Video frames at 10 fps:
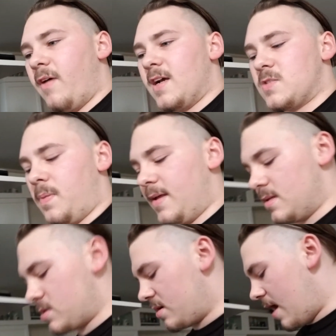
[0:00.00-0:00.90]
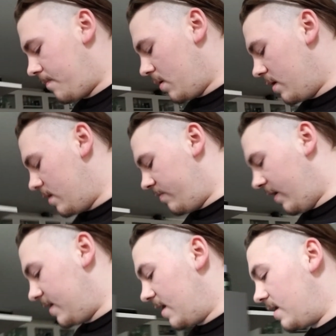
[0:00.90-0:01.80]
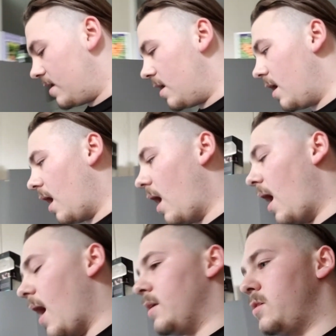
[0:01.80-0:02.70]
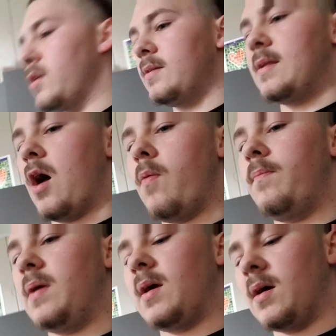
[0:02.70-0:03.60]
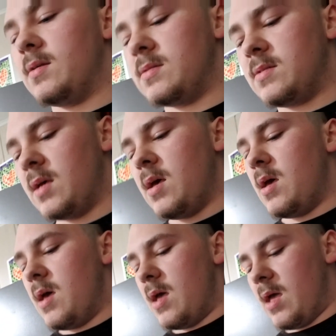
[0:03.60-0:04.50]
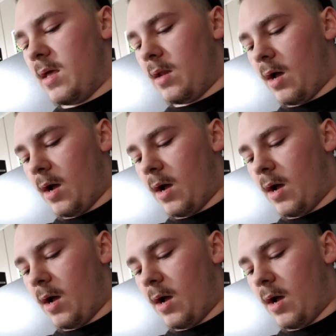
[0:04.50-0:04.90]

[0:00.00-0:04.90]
I explained this or not, but if I didn't, I took it down because it,